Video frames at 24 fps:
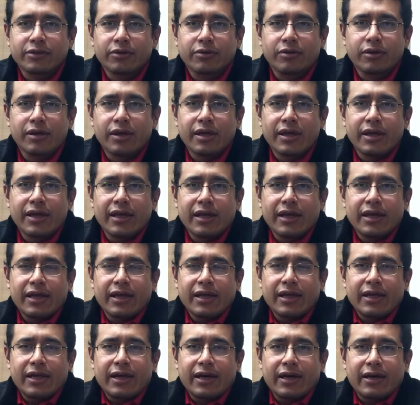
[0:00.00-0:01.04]
So
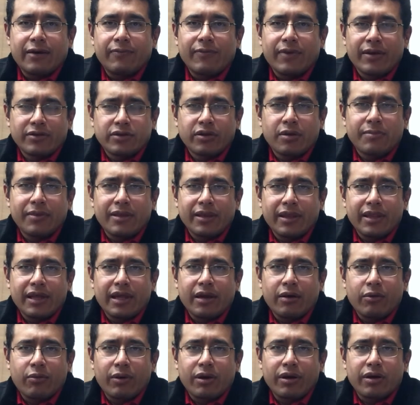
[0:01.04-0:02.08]
it's something
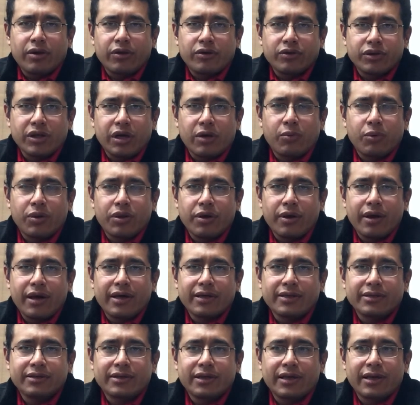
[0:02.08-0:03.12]
that I wanted to share with you
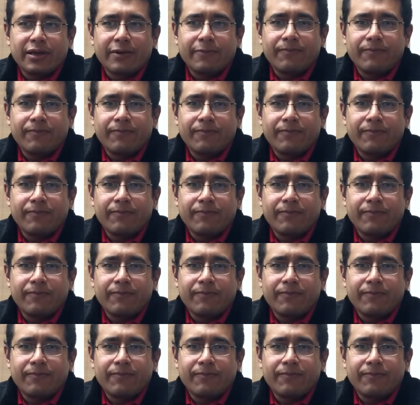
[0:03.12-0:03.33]
guys,